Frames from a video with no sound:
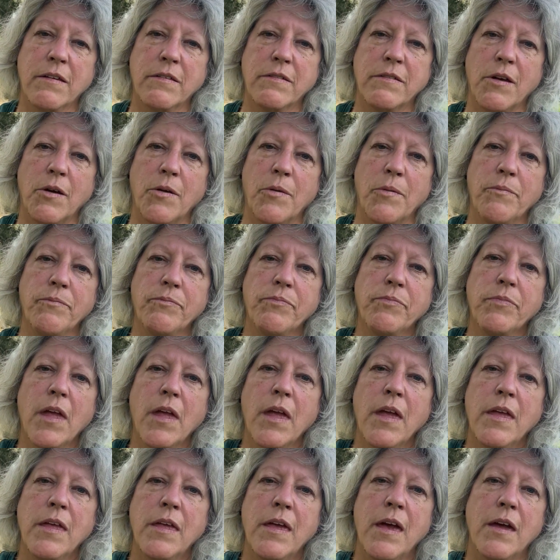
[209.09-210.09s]
So
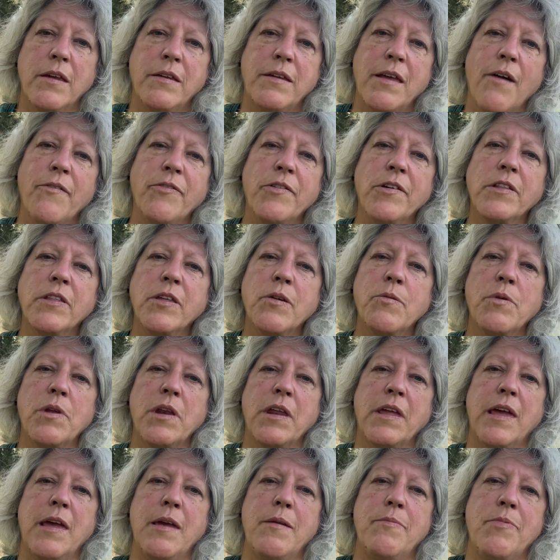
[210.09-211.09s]
yeah, definitely want
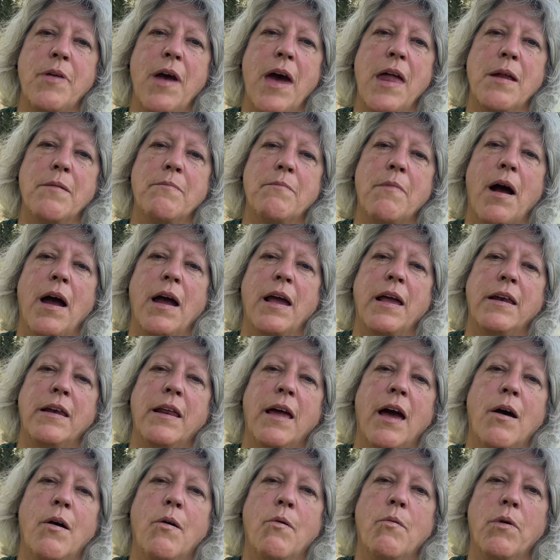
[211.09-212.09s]
to keep that in mind.
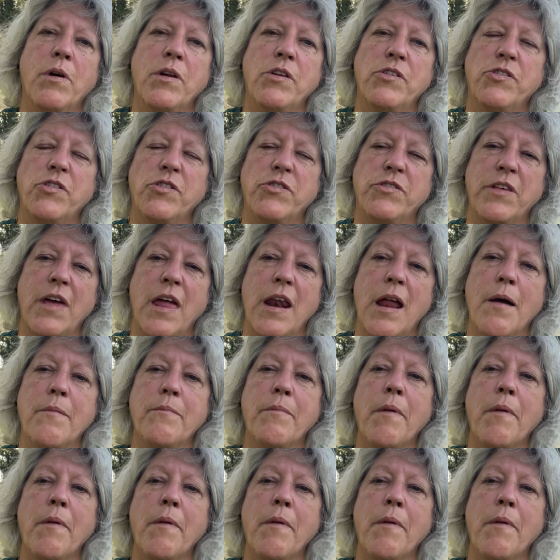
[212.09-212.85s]
What is your setup?